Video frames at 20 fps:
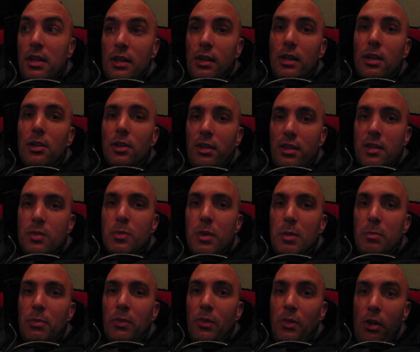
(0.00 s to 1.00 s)
Clearly these
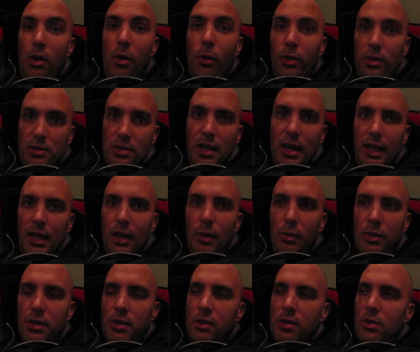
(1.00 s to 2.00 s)
people know exactly
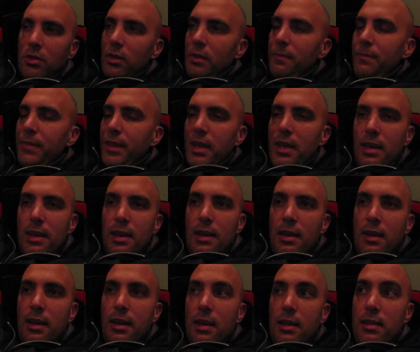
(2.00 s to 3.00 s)
what they're doing.
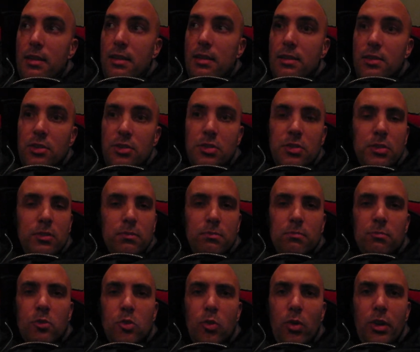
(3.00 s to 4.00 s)
And they just
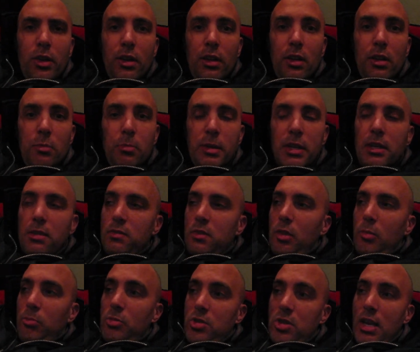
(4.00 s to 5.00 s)
grill you a little bit,
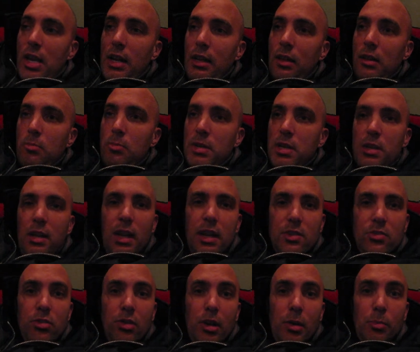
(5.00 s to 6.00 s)
you present a little bit,
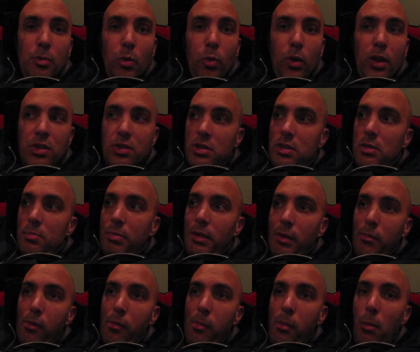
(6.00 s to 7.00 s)
answer a couple questions, blah,
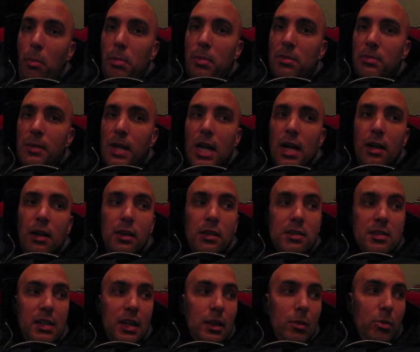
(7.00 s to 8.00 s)
blah, blah, blah, blah,
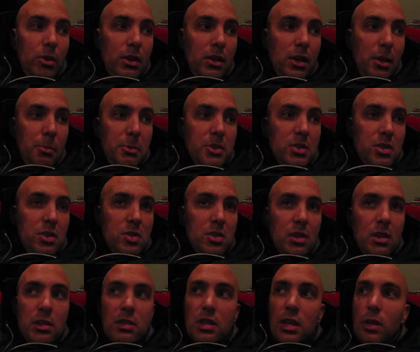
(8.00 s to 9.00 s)
is anyone in
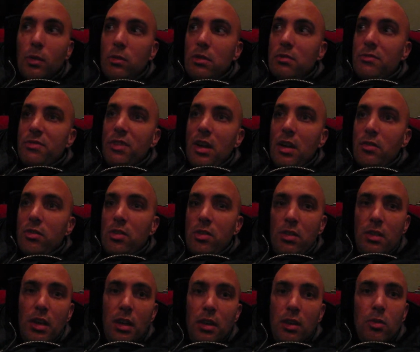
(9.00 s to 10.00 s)
opposition, is anyone in favor,
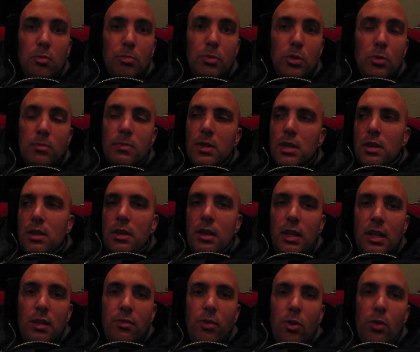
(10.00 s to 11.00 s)
thank you, boop,
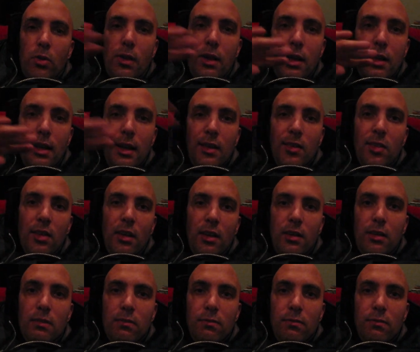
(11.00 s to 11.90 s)
and they vote, and that's it.